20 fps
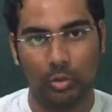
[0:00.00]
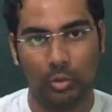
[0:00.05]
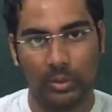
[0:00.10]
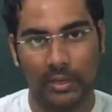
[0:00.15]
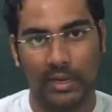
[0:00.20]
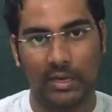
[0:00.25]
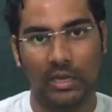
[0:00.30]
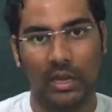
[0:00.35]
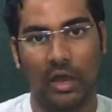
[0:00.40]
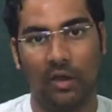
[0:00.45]
to
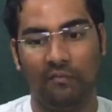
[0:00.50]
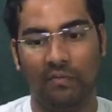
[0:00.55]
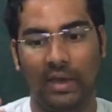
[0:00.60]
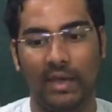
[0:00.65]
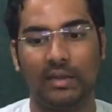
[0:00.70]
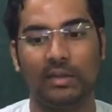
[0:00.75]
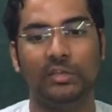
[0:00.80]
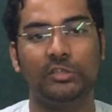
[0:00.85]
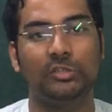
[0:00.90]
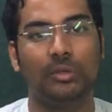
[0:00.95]
get
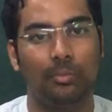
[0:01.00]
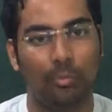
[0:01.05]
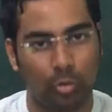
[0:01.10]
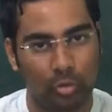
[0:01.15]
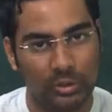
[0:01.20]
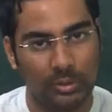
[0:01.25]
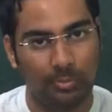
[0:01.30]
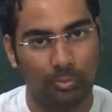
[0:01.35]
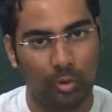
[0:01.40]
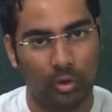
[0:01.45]
awareness
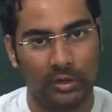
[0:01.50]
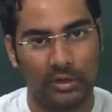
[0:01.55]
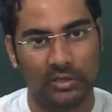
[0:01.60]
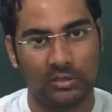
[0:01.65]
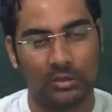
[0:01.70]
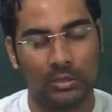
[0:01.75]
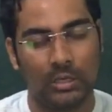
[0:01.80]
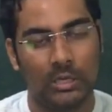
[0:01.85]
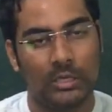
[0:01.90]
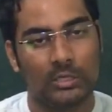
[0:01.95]
about the
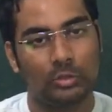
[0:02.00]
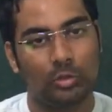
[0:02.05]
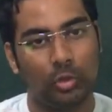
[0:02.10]
product.